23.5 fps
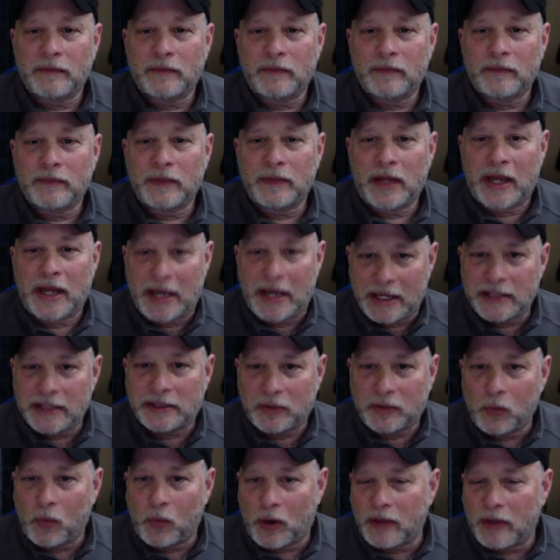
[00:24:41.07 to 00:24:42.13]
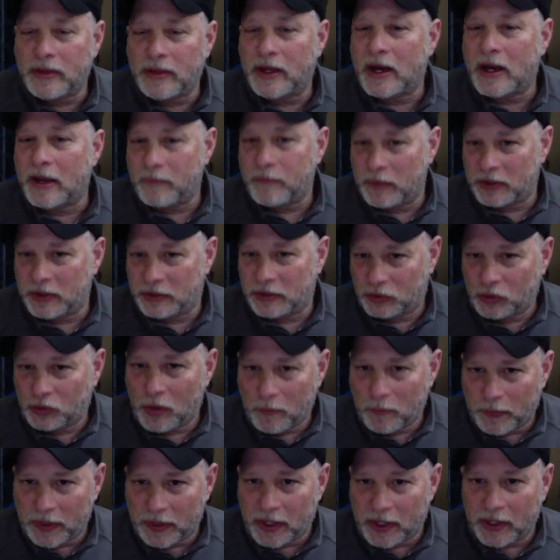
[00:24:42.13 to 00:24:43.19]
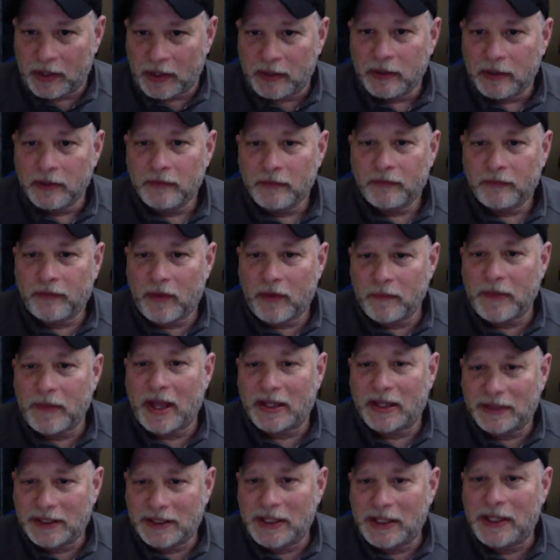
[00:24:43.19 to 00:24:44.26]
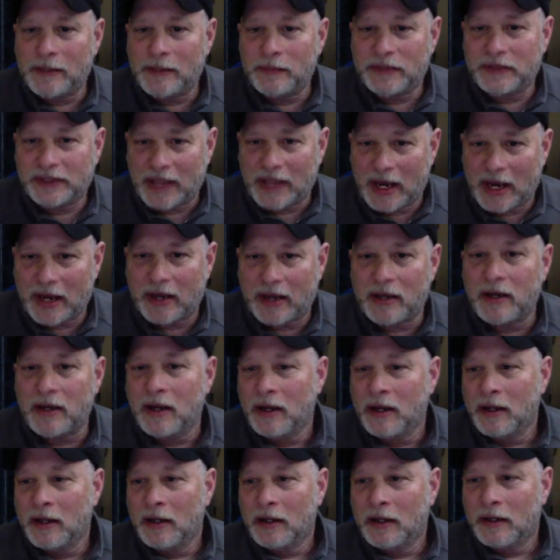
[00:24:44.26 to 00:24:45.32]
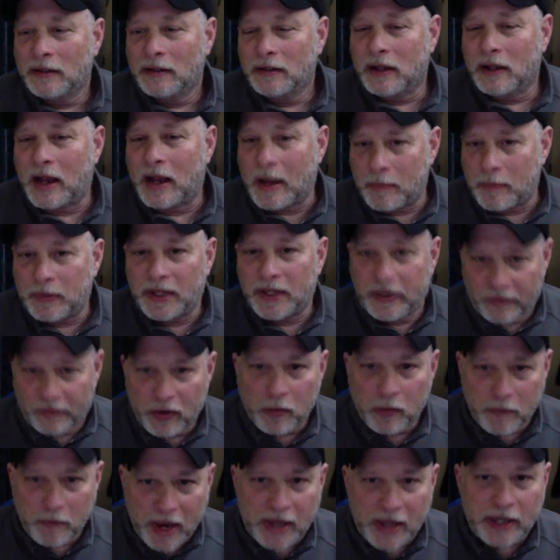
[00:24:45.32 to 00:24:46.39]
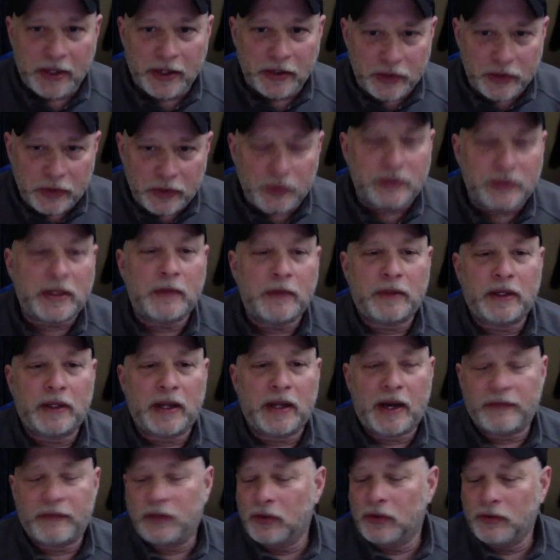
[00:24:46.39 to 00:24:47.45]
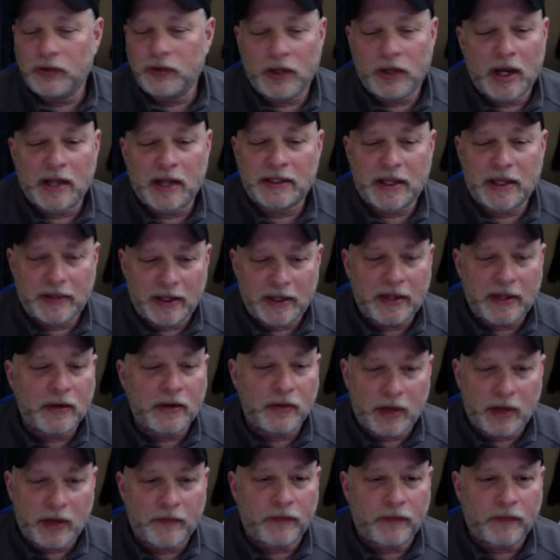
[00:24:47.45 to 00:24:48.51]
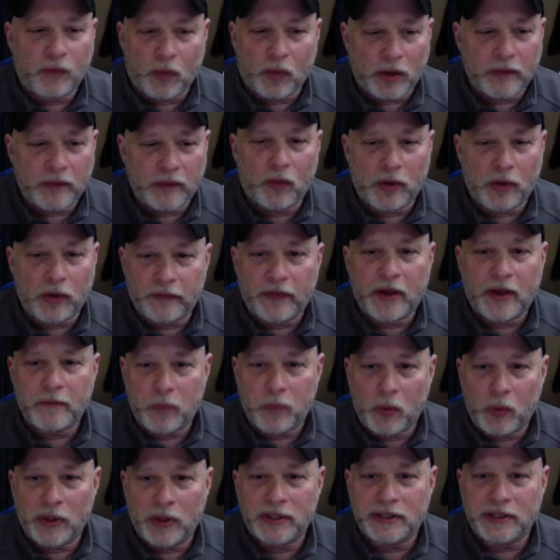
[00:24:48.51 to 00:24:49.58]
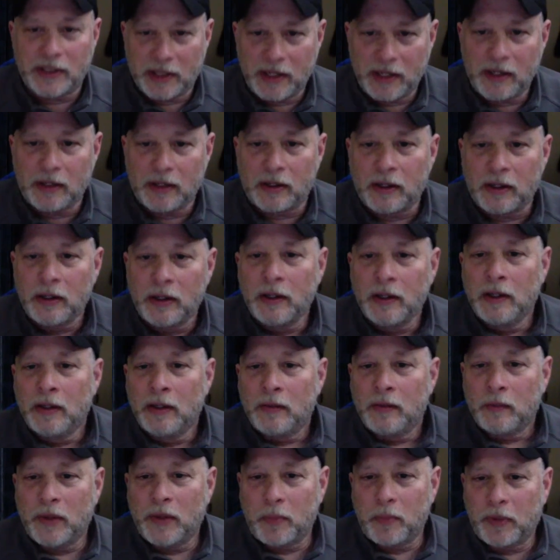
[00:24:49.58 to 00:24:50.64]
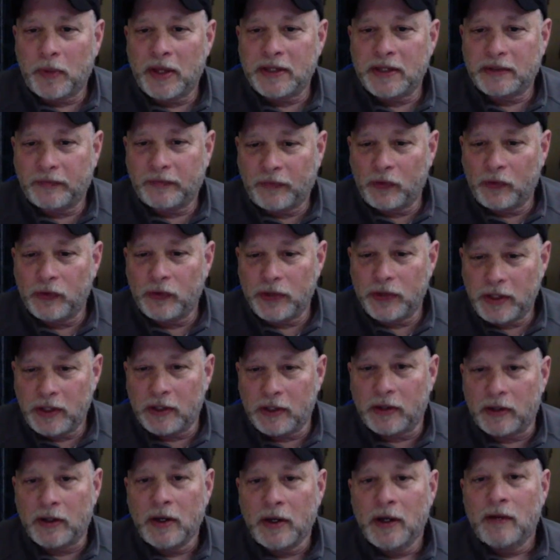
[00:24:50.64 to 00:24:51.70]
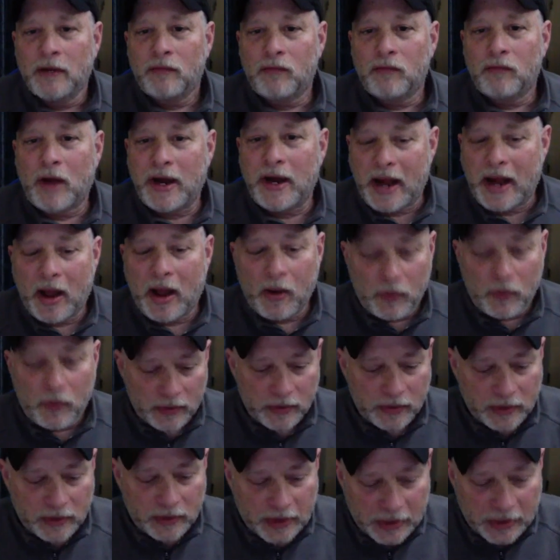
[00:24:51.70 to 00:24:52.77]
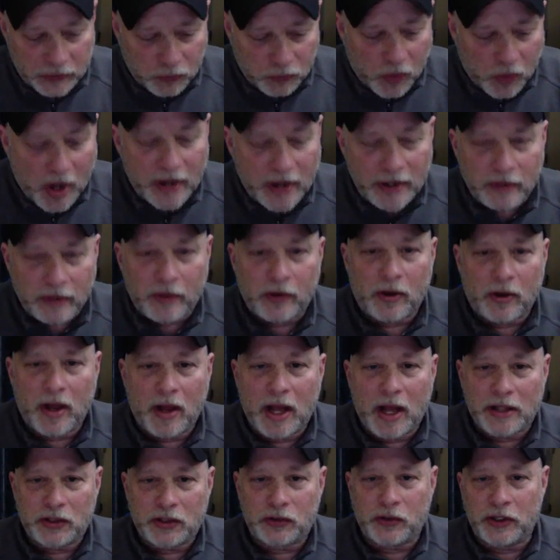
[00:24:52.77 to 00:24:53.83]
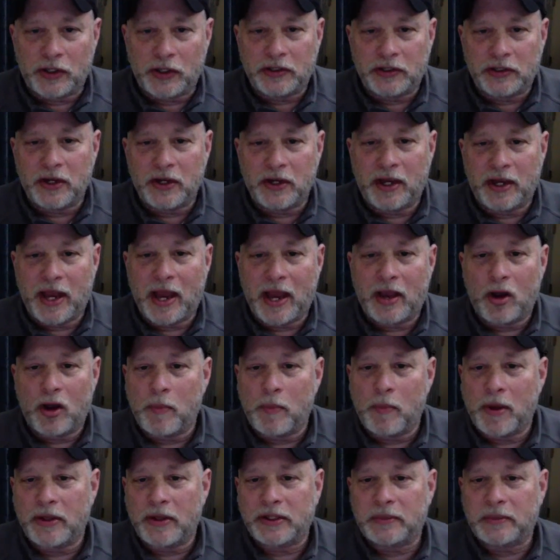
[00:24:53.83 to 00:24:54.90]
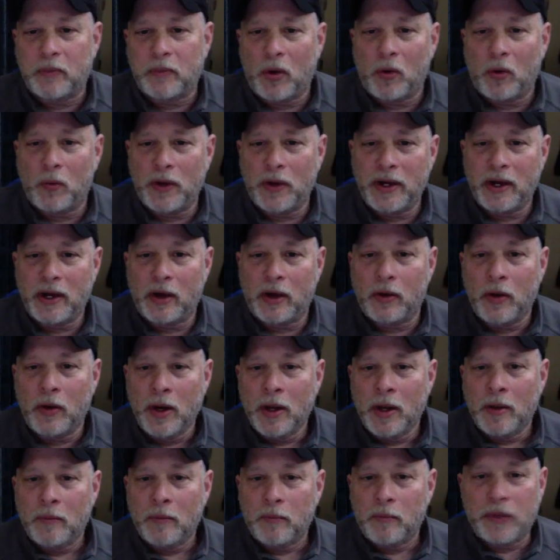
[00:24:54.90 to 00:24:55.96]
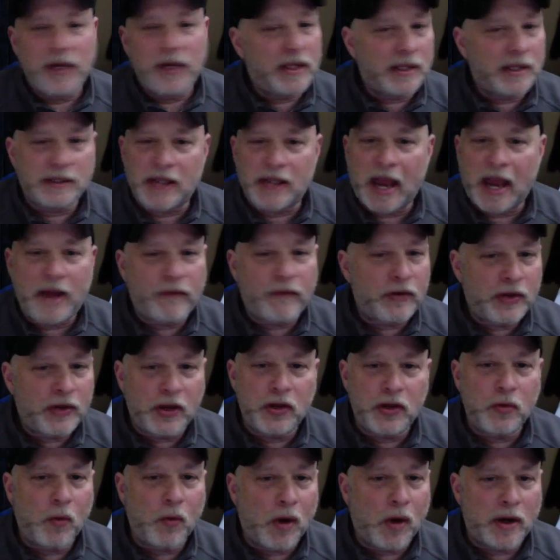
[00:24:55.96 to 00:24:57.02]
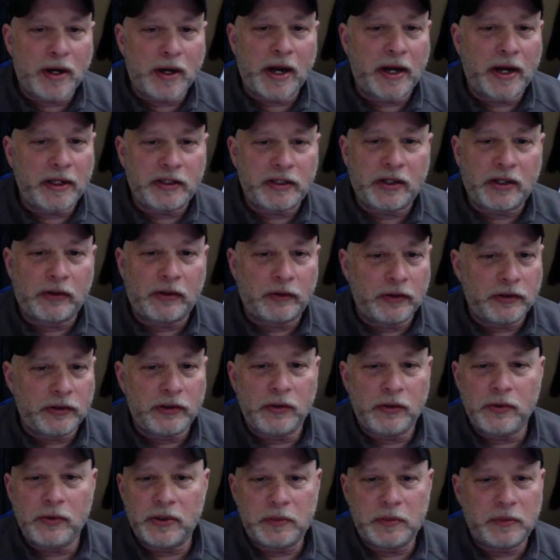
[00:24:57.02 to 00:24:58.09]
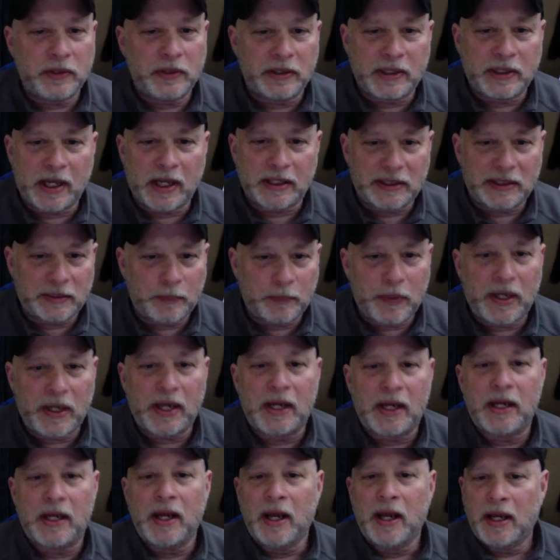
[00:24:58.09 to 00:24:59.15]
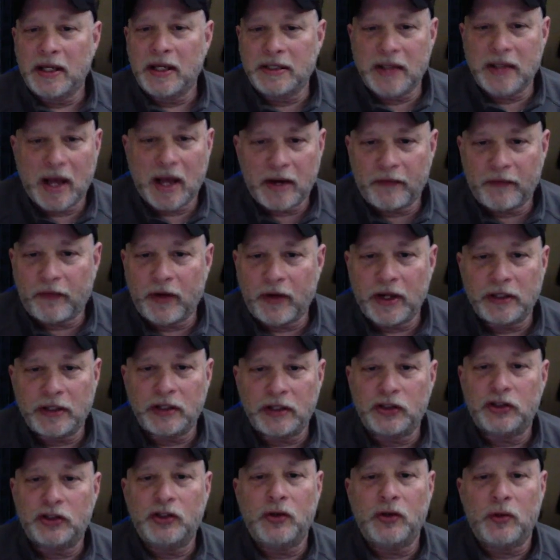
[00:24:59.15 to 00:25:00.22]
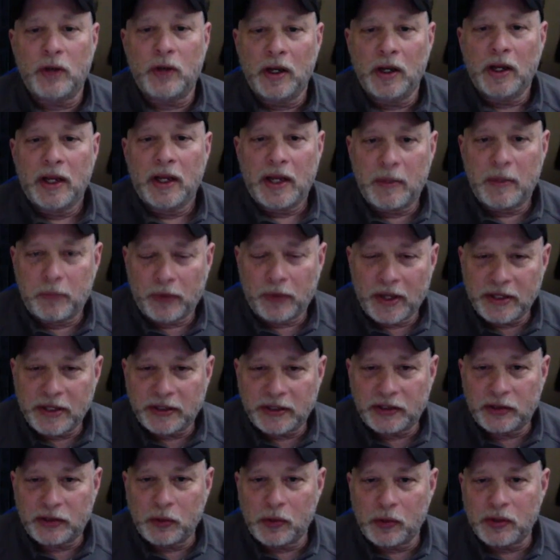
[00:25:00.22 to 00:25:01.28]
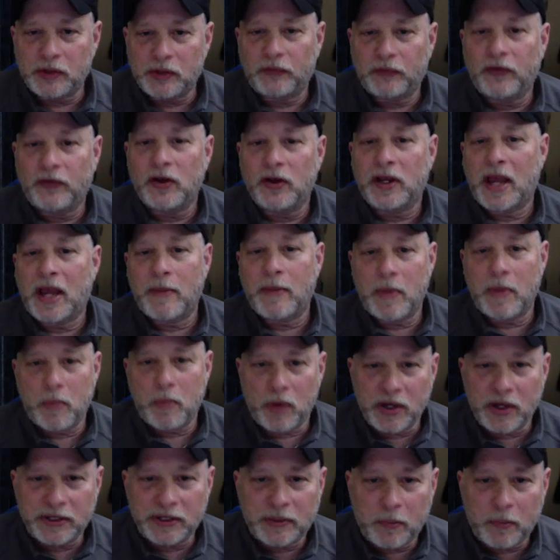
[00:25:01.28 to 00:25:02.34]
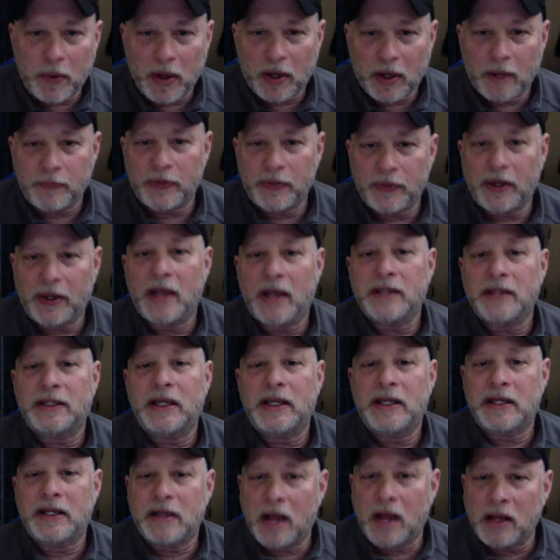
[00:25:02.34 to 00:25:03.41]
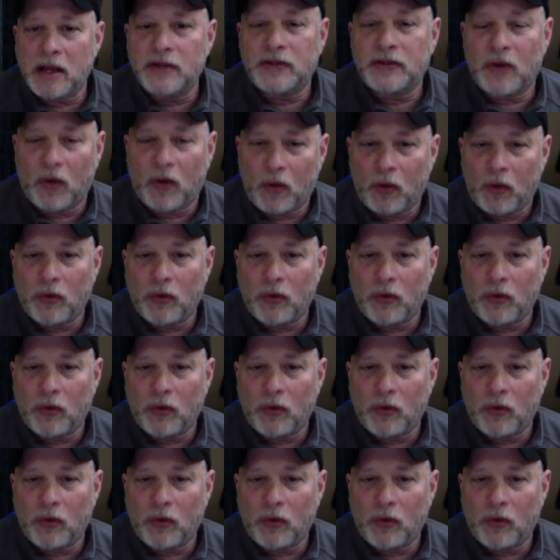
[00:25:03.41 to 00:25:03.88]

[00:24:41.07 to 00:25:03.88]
he is the one that I've been trumpeting from that team, saying, I believe he'll make it and do something. And I told you guys, I think he'll get 40, 45 points a year when he plays a full year. Right now, he's riding a little hot streak, so you can't go by the small window. But he does everything you want an NHL to do. He's got speed. He's not afraid to shoot. He plays a 200-foot game. He brings the puck up the ice. He does all